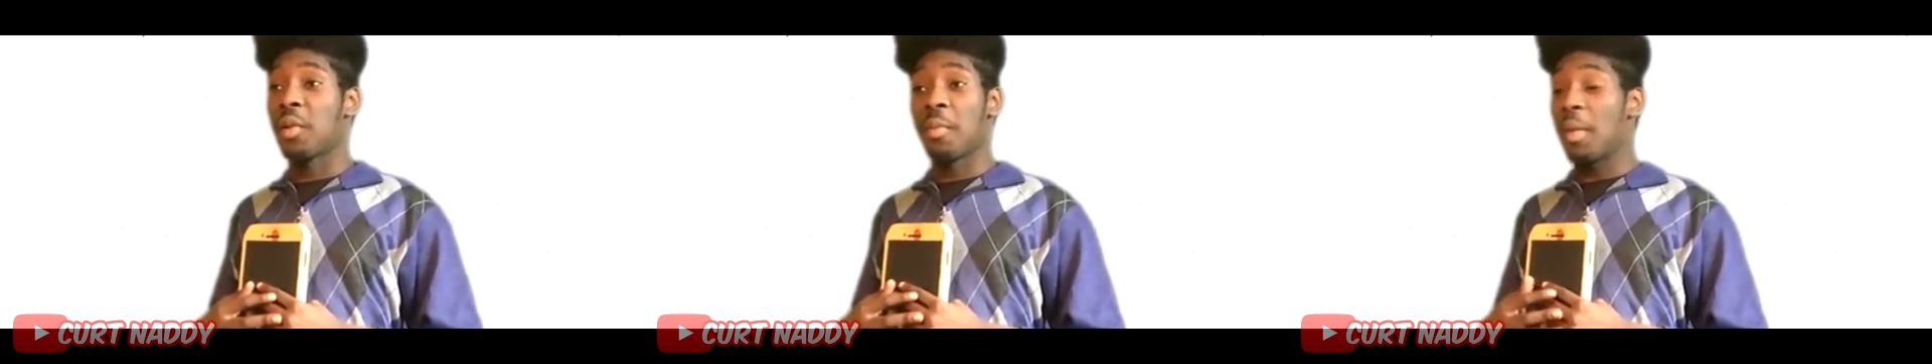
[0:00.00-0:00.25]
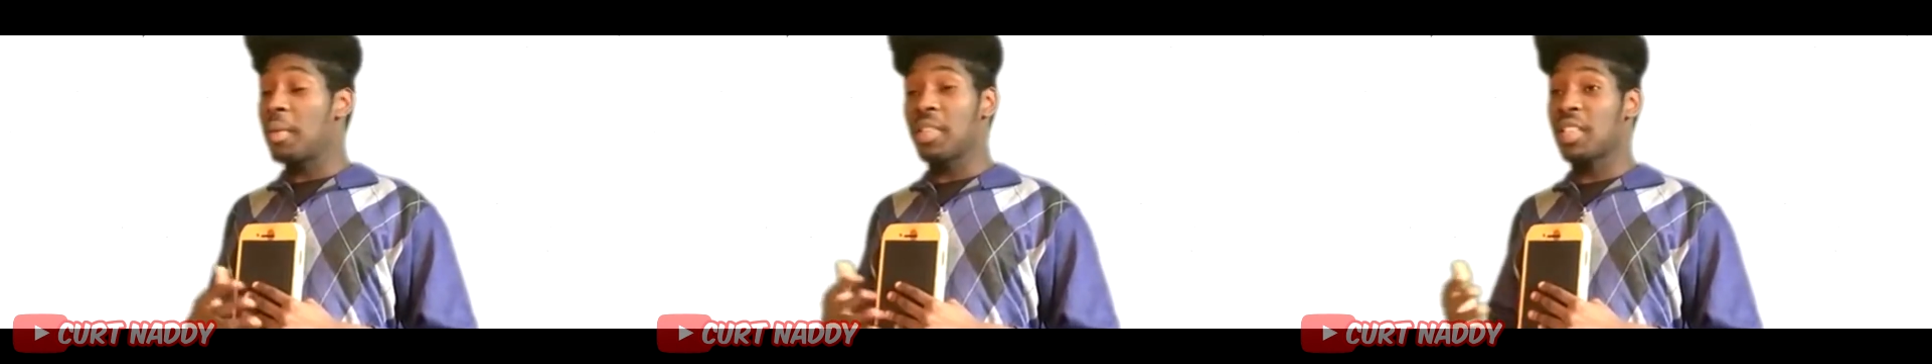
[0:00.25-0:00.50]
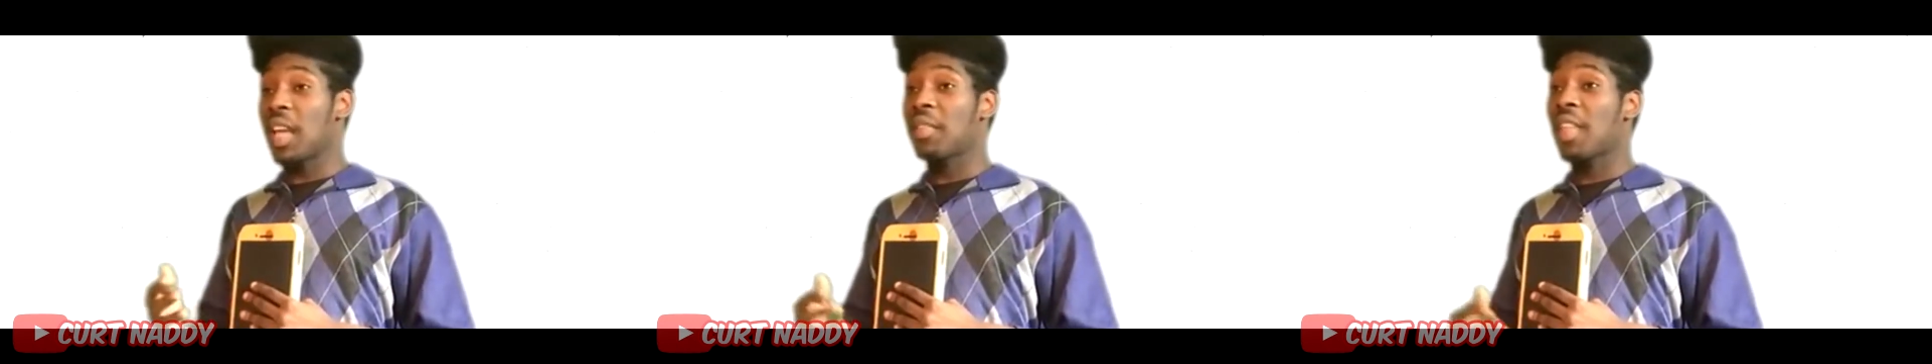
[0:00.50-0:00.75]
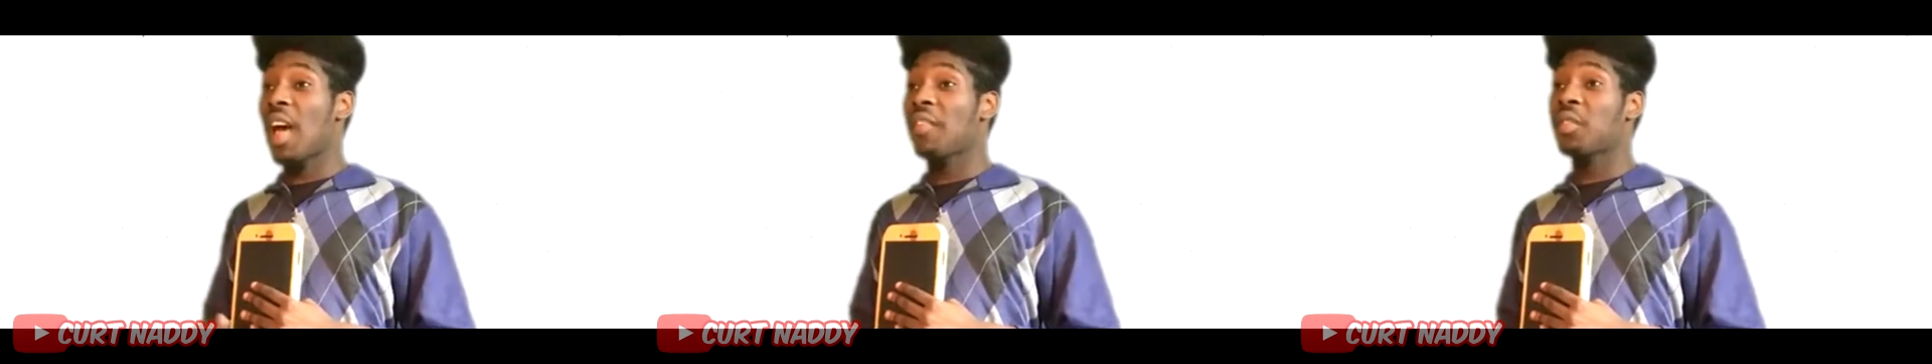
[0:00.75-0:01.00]
maybe just have
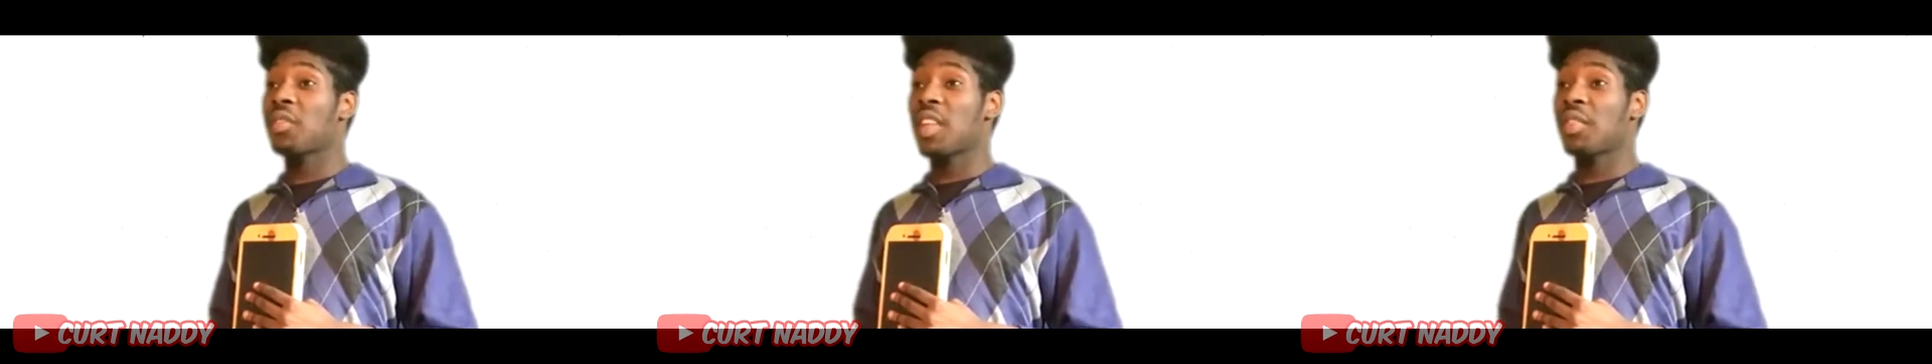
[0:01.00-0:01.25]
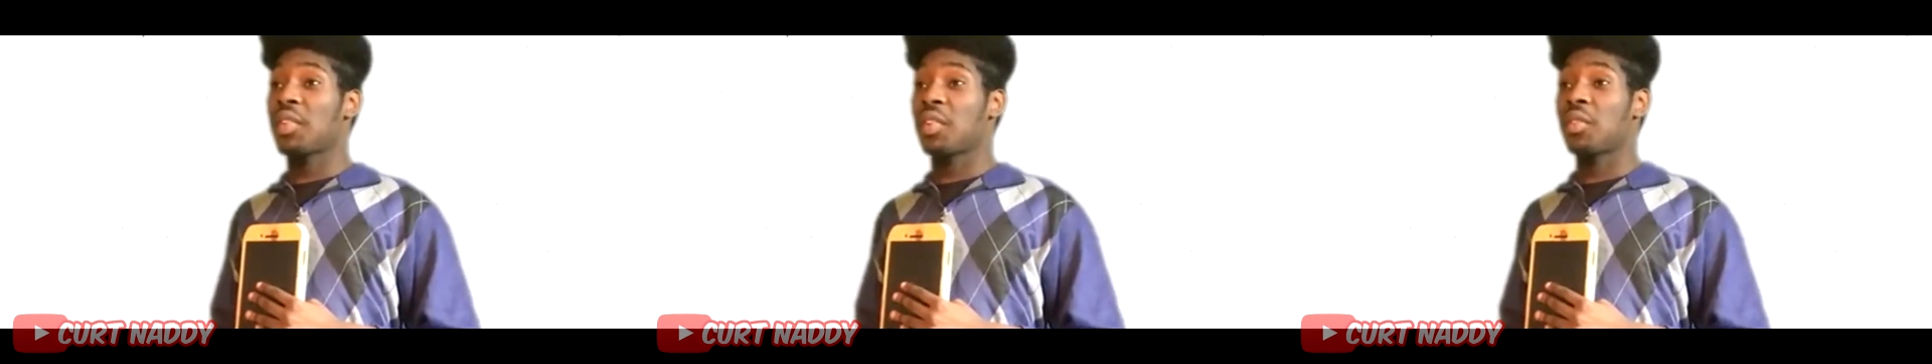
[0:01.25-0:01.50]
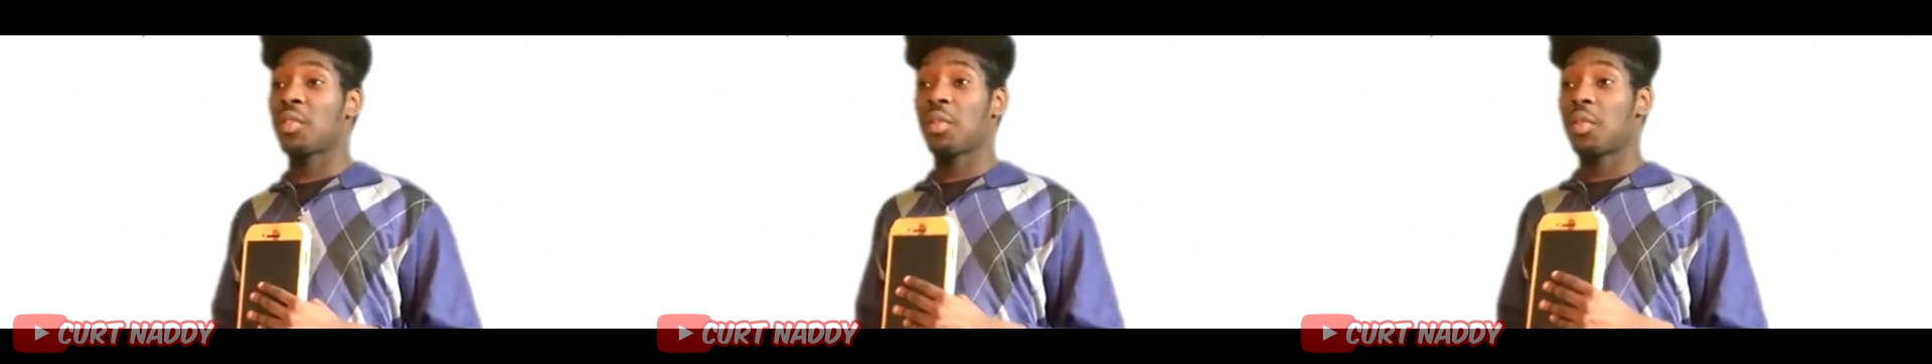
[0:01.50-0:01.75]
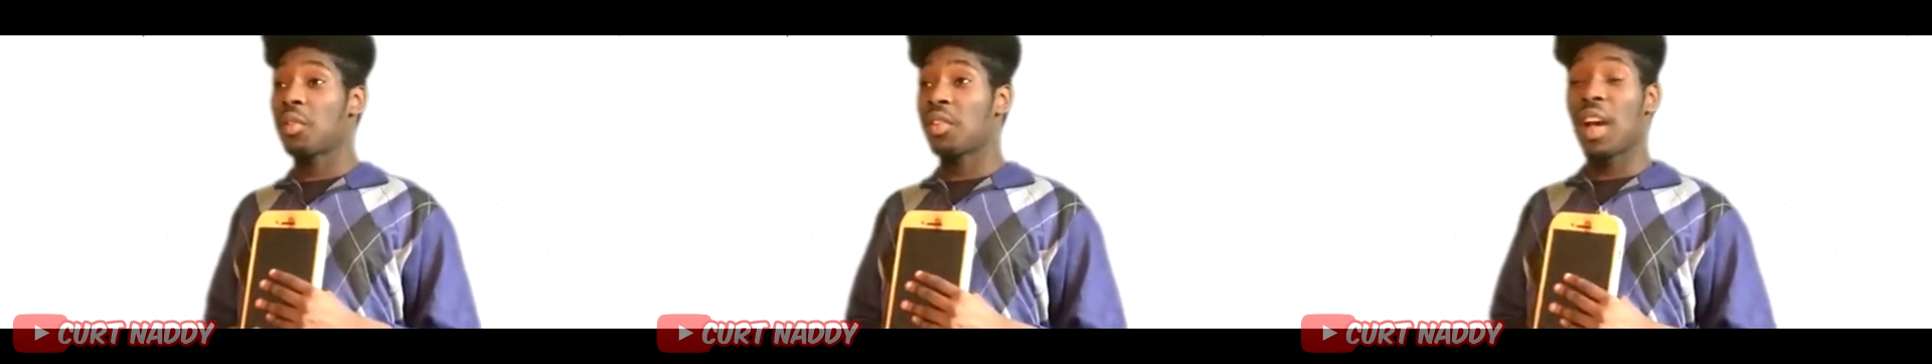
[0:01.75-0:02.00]
the iPhone 7
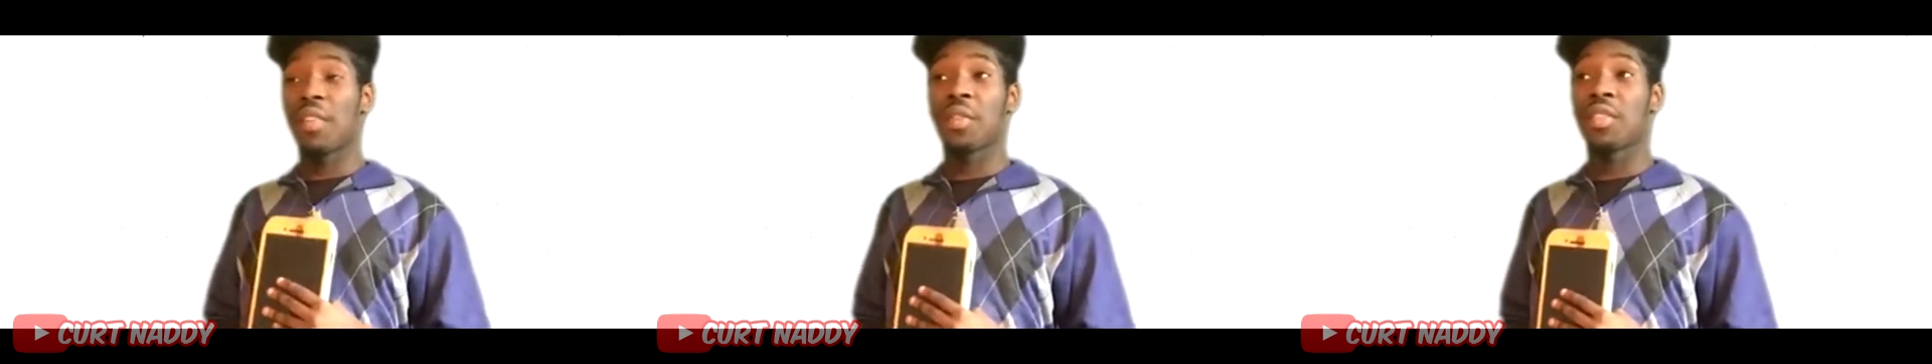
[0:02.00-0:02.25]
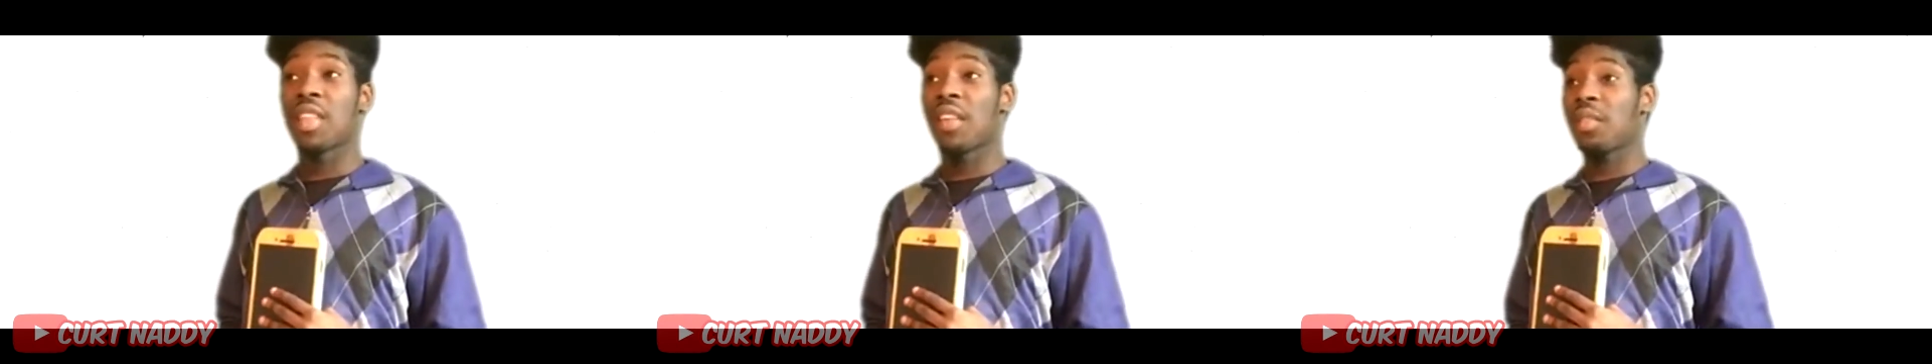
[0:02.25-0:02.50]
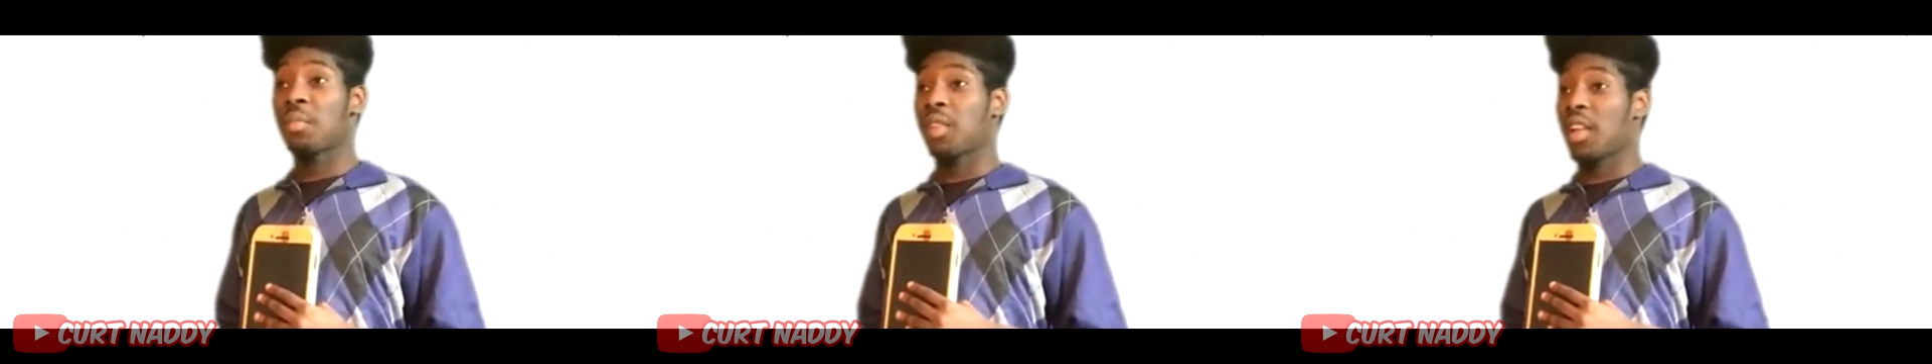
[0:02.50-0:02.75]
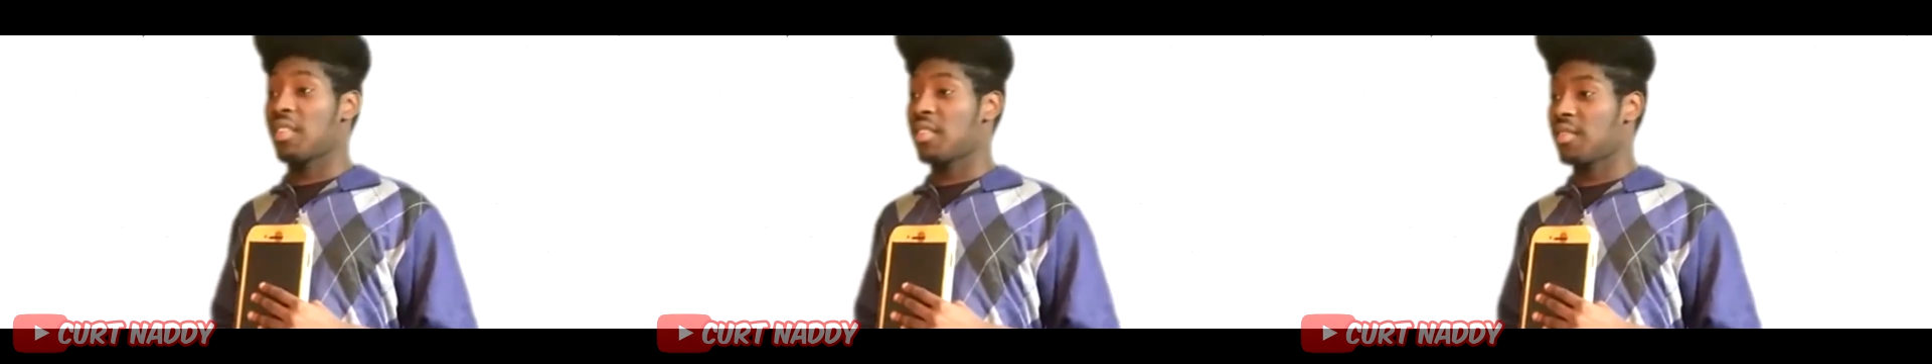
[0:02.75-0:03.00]
or the iPhone 7
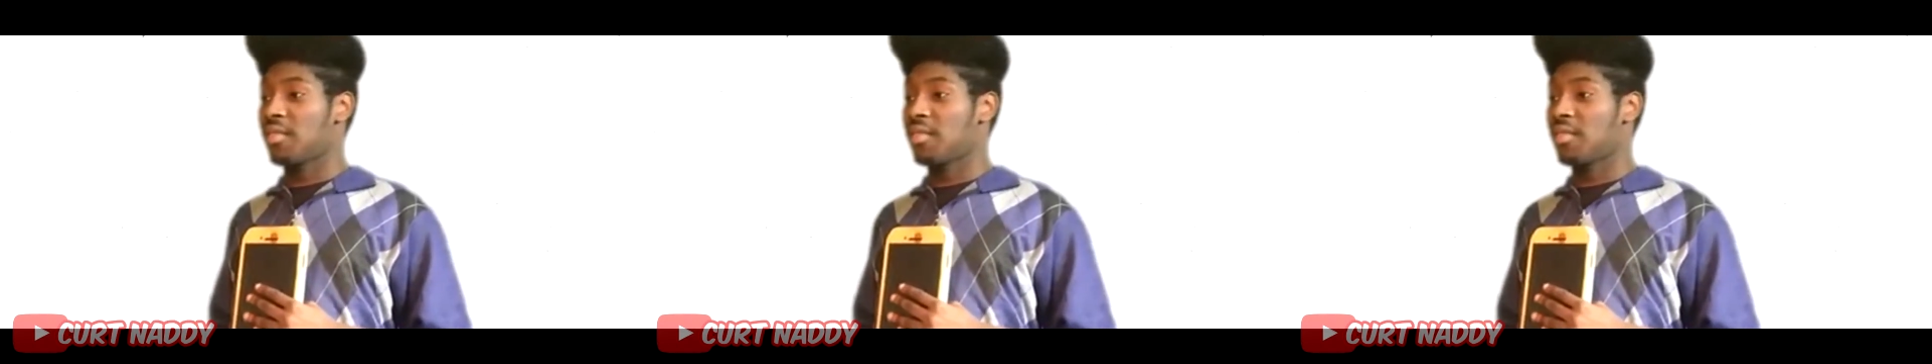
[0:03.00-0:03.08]
Plus,